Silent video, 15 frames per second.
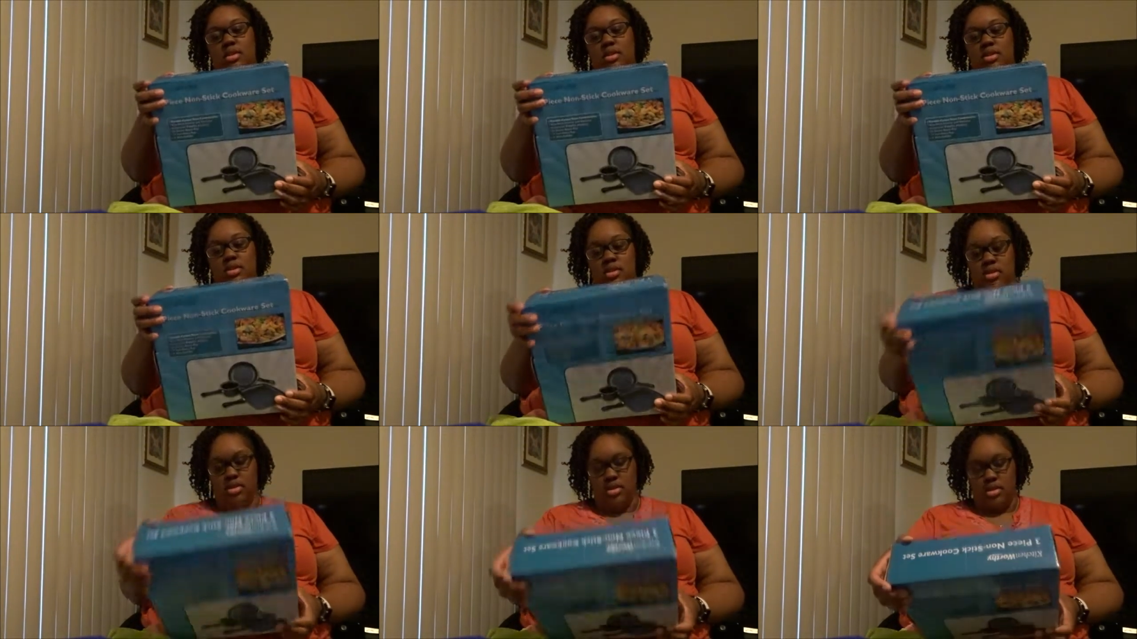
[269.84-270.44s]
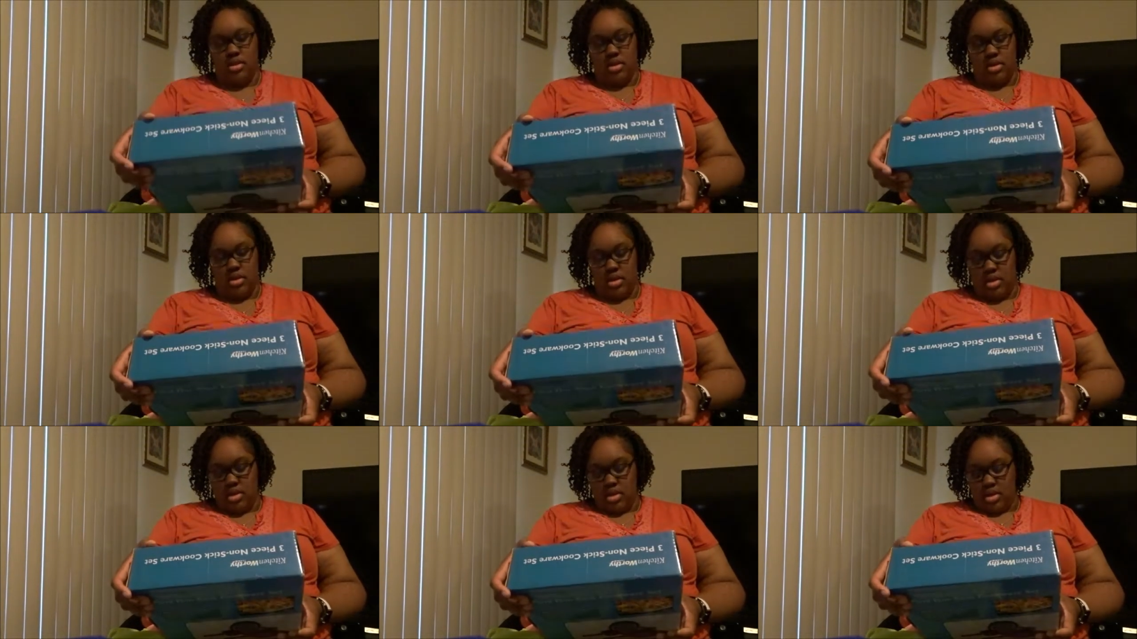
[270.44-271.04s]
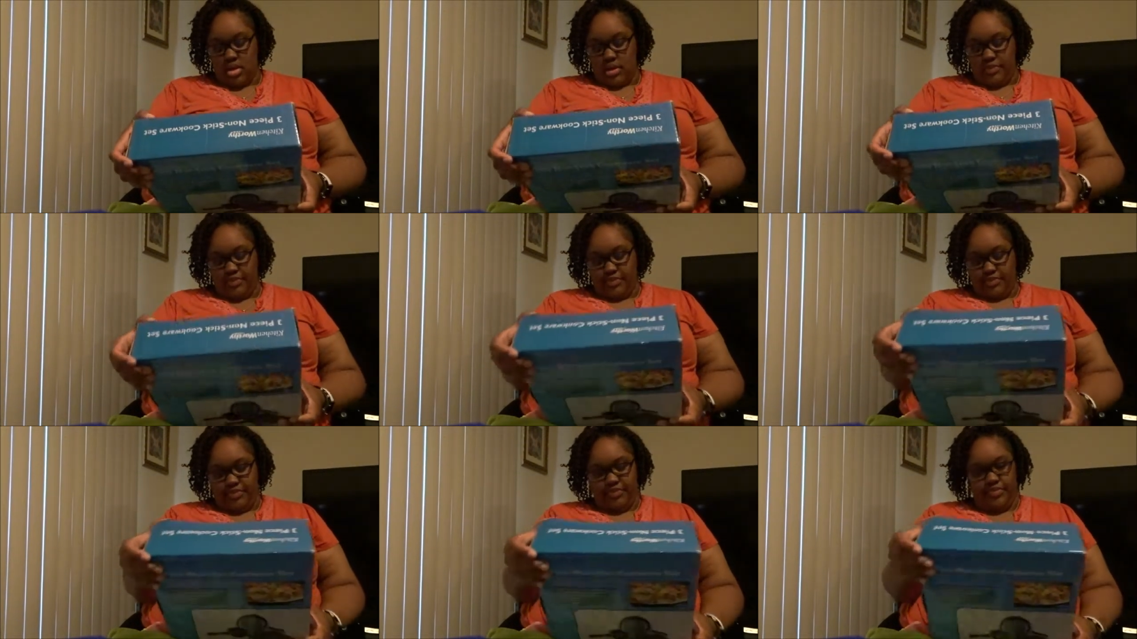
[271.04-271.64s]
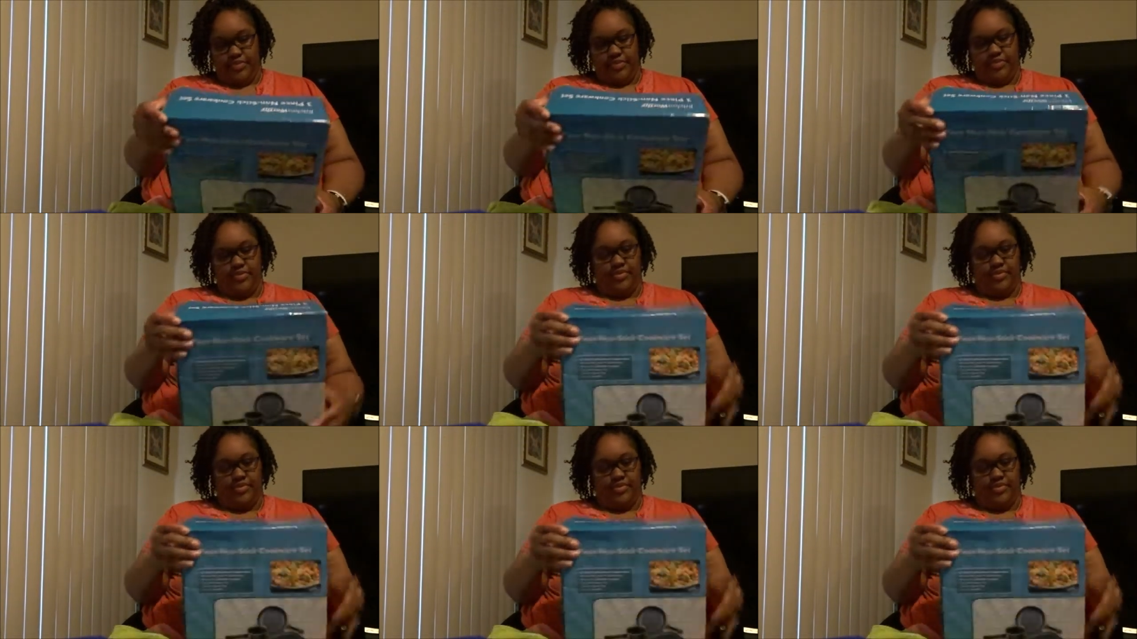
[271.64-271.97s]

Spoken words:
No one is speaking in this clip.